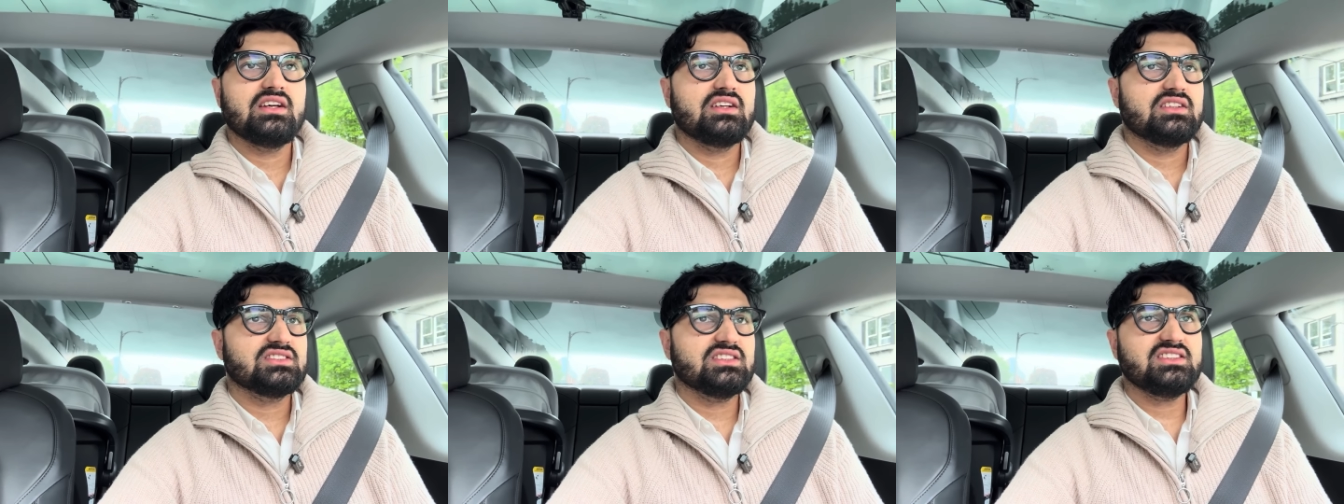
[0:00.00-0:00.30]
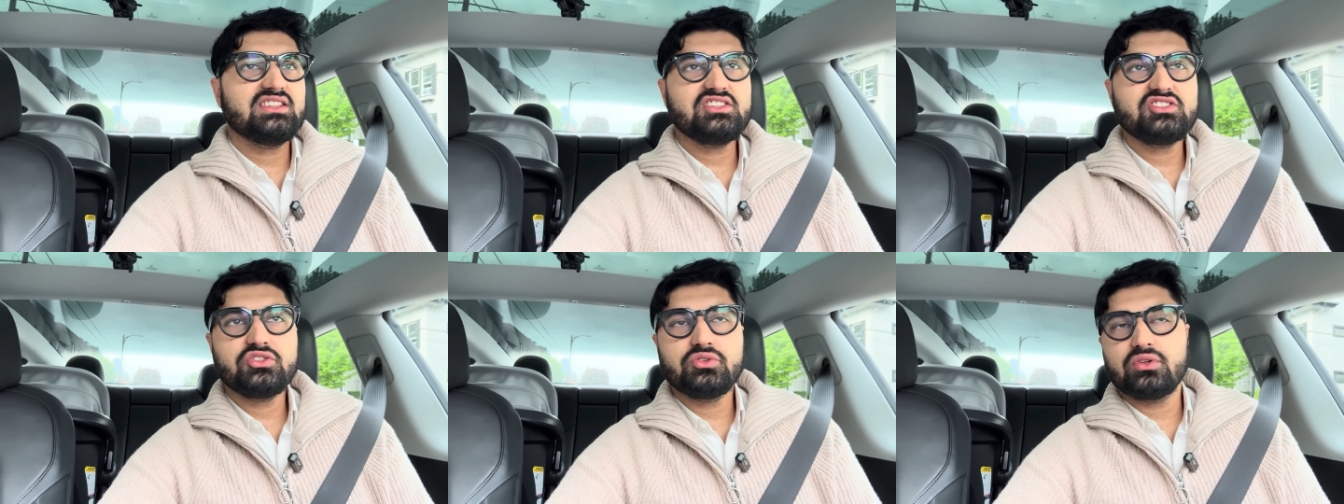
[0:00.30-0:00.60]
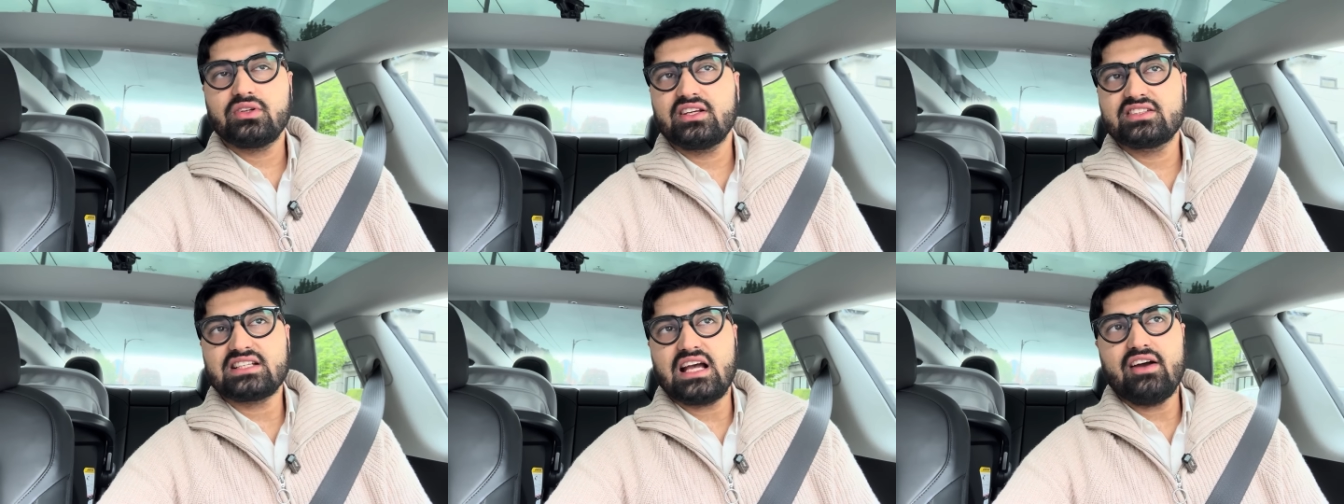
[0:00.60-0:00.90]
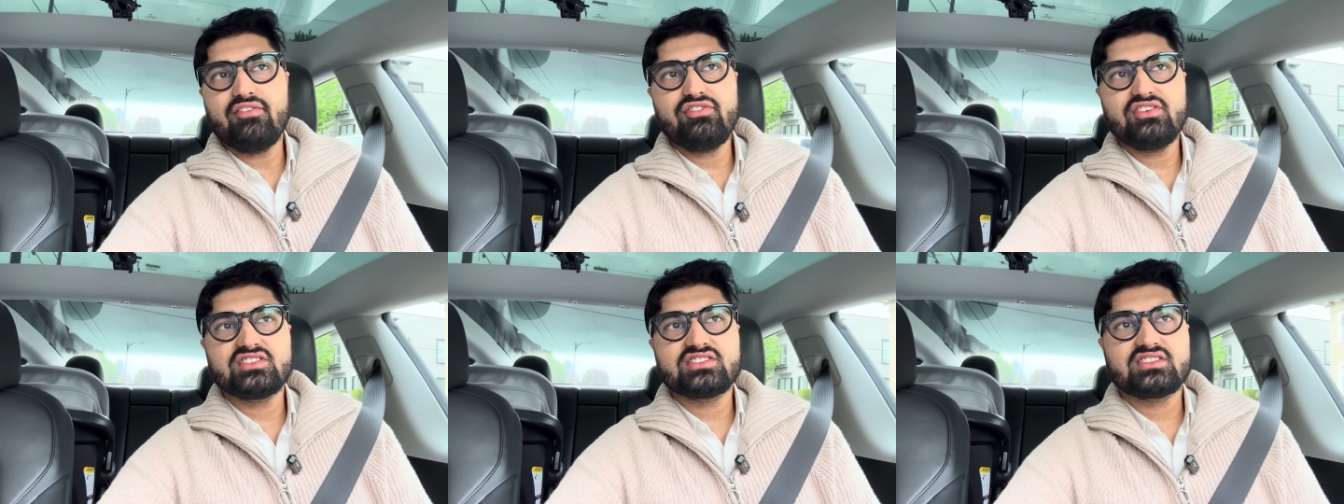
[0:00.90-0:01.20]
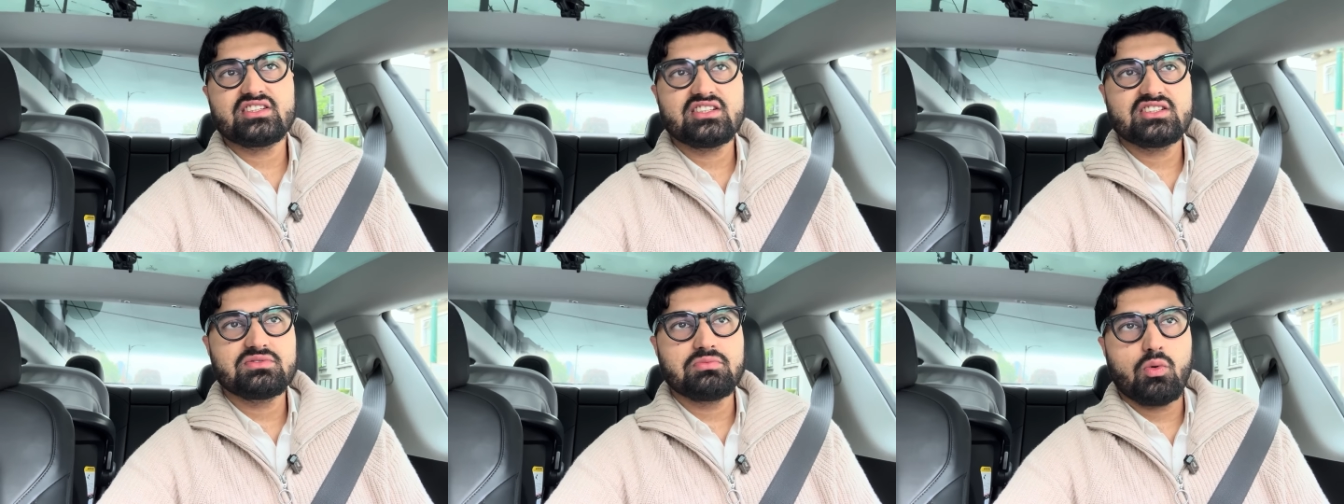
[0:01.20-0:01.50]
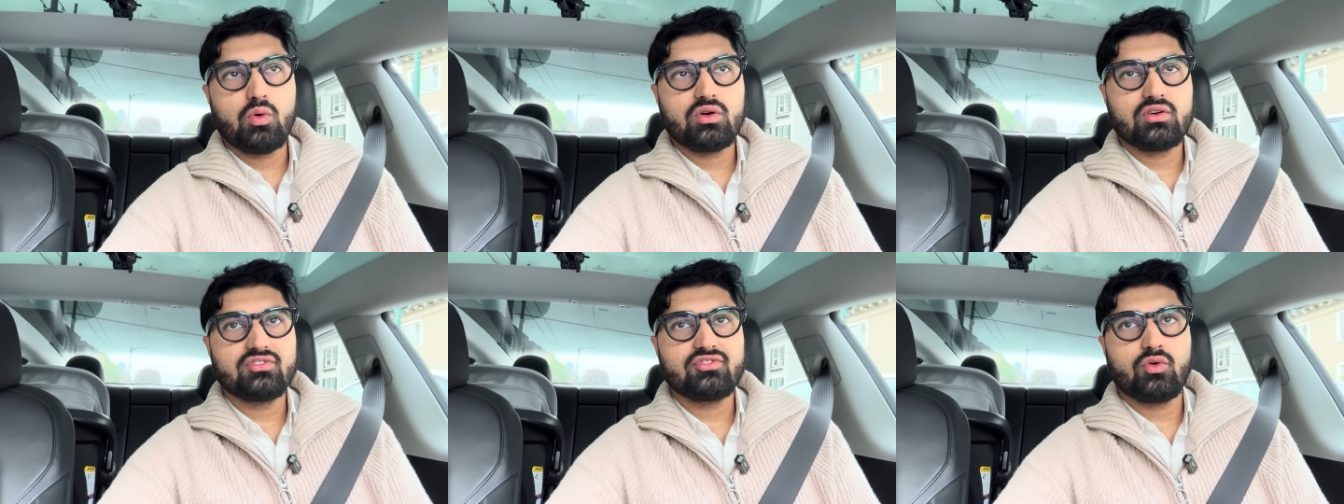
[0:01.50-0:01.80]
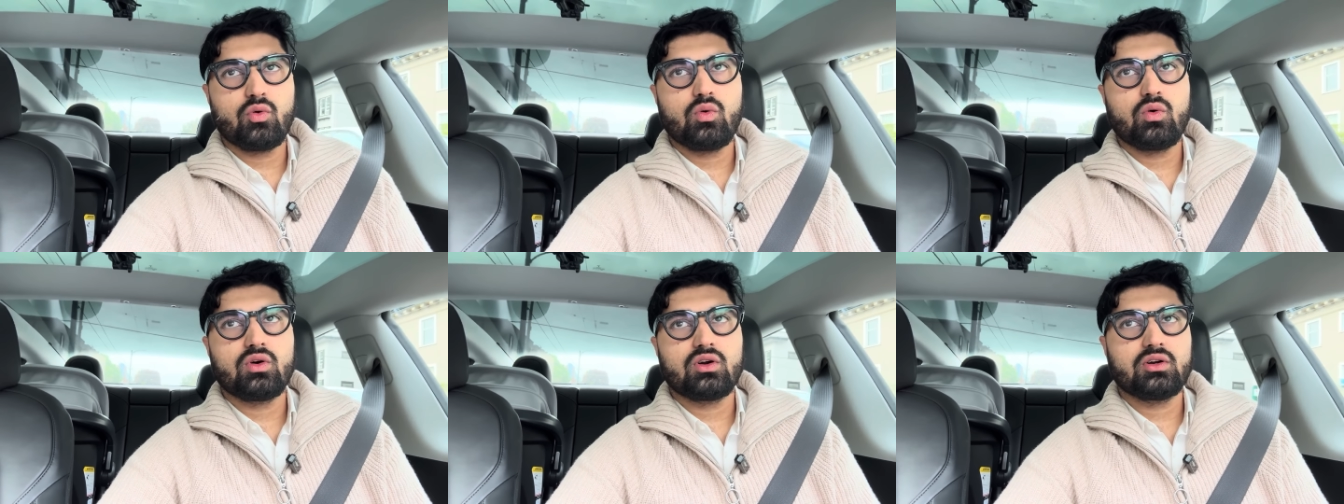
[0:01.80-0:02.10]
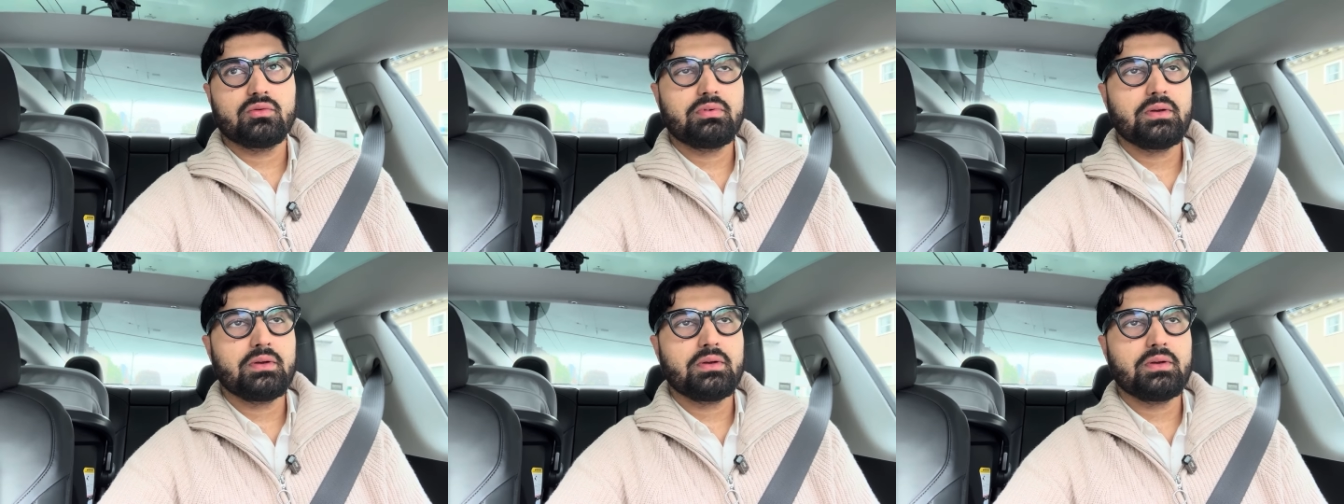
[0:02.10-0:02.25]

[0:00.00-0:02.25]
Sometimes you realize FSD is more for